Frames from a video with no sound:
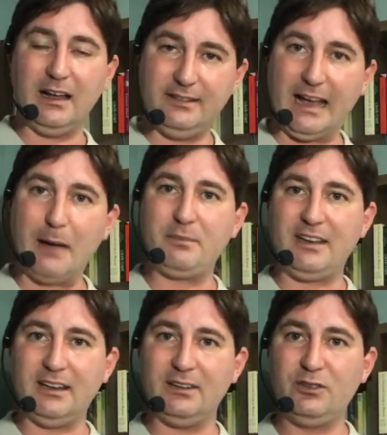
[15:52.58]

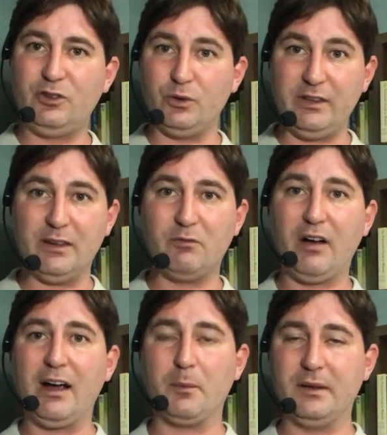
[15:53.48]
adapting to the
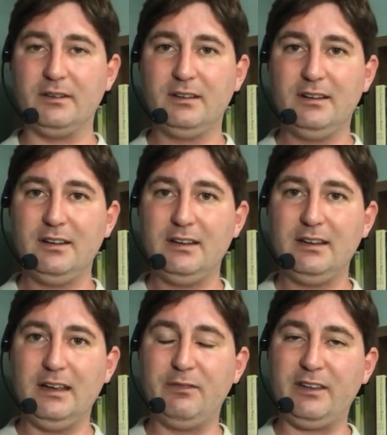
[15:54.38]
environment.
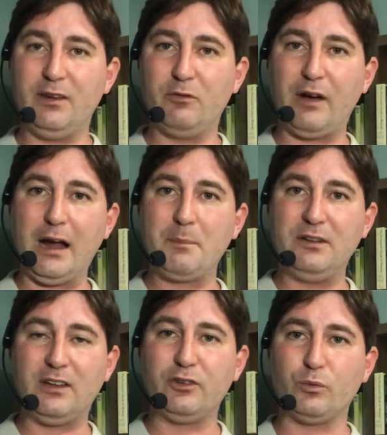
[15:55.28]
If the
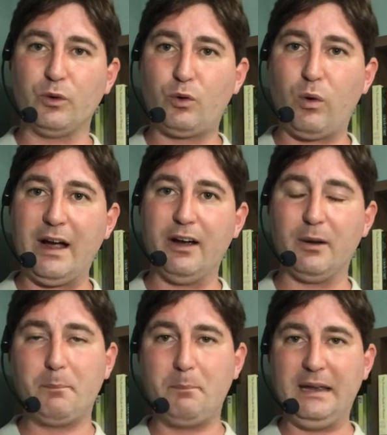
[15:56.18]
environment doesn't
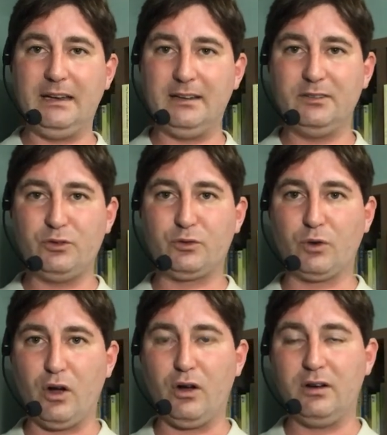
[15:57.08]
require big,
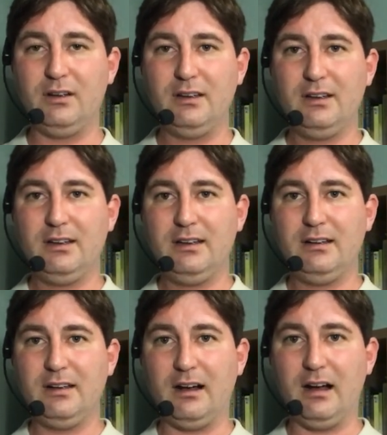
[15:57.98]
strong,
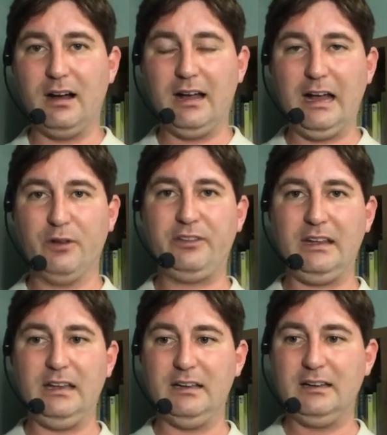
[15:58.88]
uh,
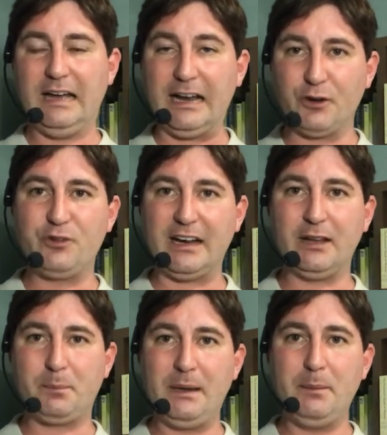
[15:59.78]
healthy, energetic